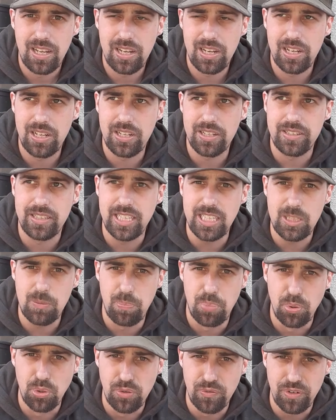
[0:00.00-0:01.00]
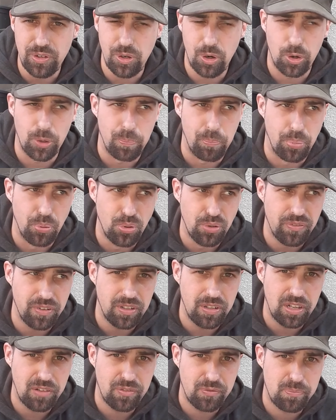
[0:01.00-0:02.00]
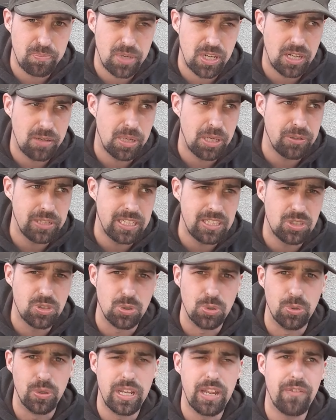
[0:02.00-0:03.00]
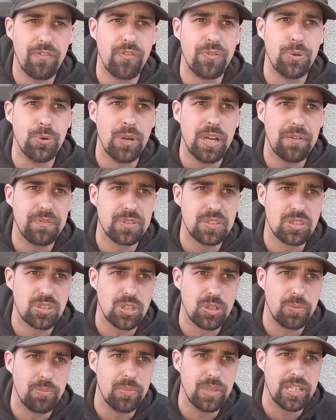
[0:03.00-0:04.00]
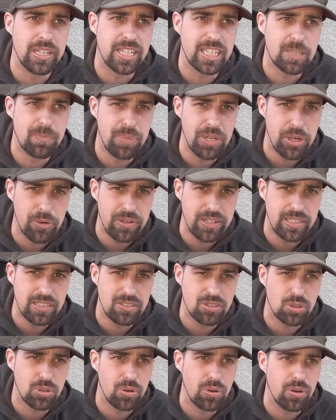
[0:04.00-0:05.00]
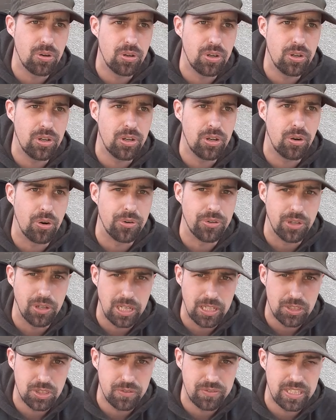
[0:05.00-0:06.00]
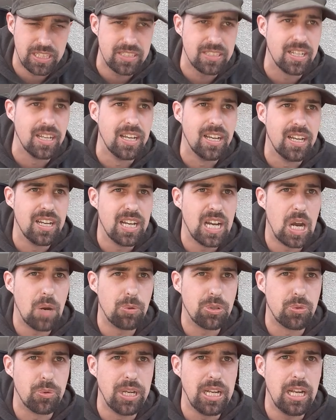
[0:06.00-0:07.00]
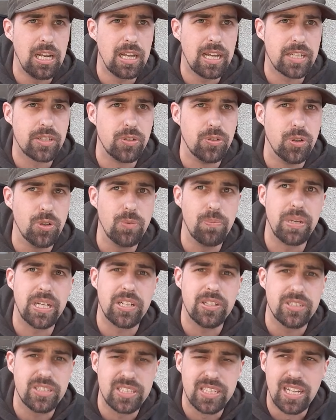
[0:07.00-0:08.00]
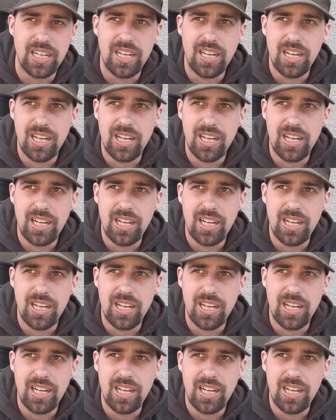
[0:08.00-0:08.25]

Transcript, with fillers: uh, disproven or proven of, about it. So if you have some uh, experience uh, or knowledge of this, I would really like to know because